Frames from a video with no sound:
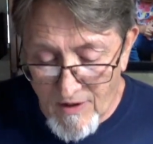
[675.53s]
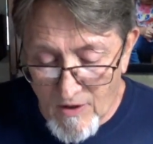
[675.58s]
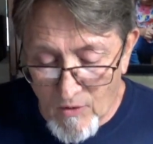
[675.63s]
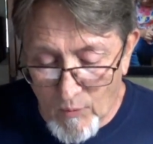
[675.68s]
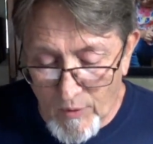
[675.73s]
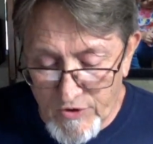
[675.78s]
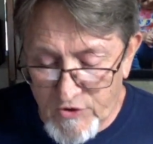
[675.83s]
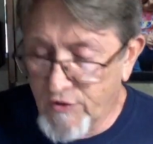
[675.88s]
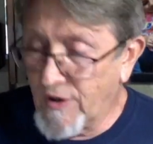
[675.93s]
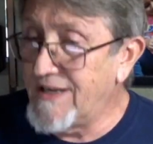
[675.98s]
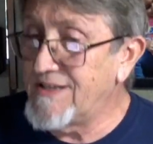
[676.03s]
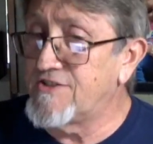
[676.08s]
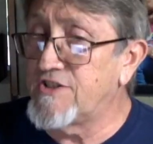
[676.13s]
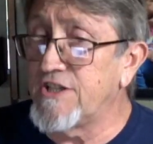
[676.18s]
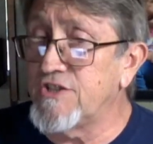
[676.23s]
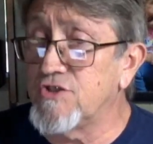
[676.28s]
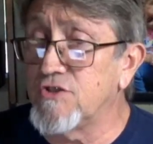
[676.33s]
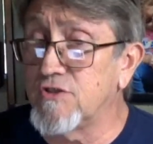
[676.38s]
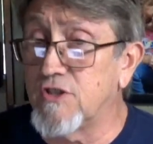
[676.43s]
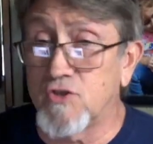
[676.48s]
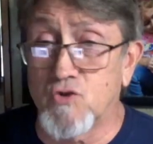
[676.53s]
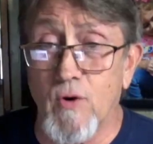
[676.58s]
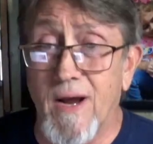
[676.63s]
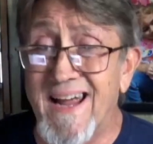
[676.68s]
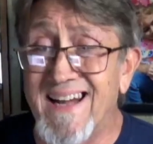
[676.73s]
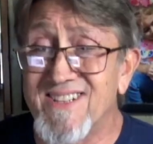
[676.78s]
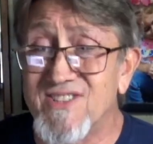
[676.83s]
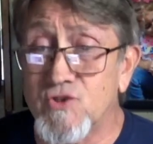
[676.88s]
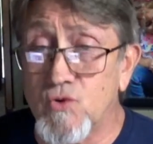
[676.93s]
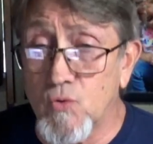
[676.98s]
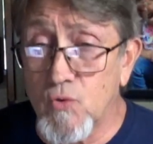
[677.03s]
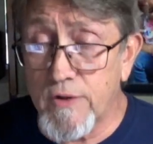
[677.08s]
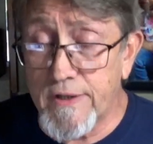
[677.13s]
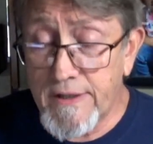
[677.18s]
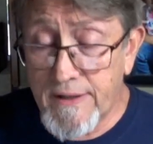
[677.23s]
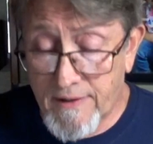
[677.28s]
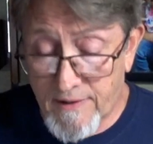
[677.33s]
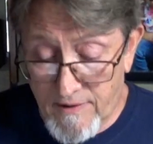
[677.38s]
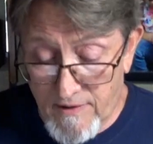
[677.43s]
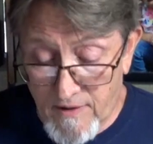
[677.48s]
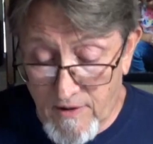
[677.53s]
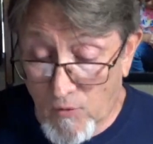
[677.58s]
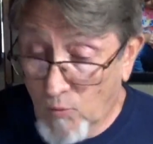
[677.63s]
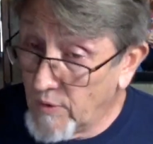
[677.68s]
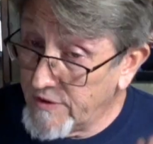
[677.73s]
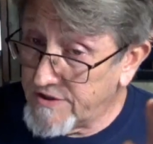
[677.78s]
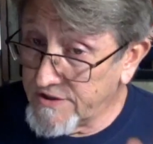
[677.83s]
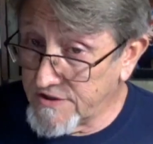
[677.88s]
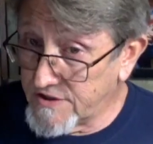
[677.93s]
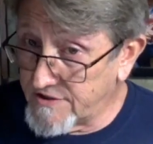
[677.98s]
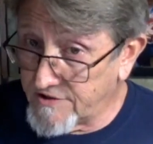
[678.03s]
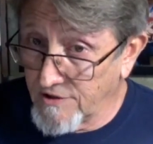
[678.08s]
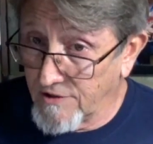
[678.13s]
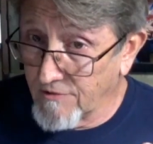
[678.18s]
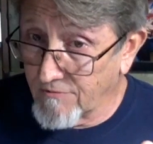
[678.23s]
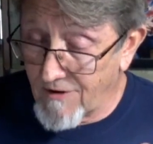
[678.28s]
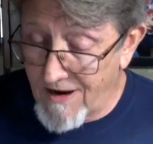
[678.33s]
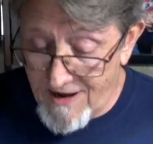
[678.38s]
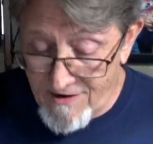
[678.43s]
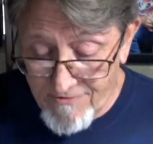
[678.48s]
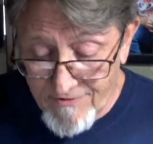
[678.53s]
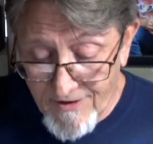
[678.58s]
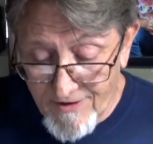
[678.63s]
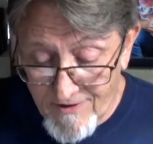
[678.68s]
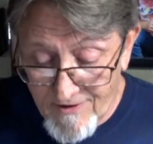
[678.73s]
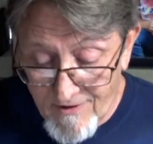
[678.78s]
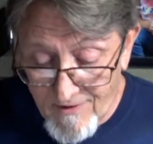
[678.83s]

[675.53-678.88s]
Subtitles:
We transitioned to Drag Story which is still around,